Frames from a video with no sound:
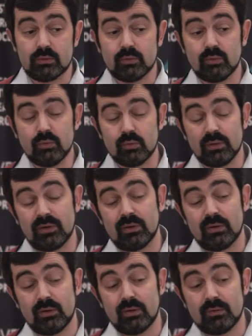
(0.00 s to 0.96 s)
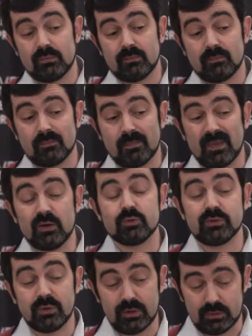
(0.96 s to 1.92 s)
to
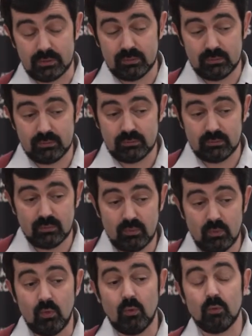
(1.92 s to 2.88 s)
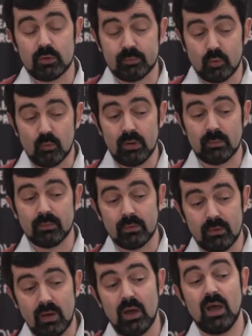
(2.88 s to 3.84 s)
illustrate what problem
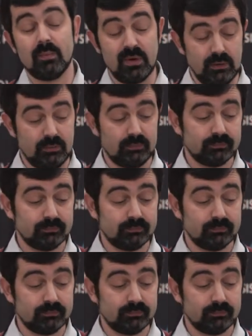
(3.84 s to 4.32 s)
I'm in.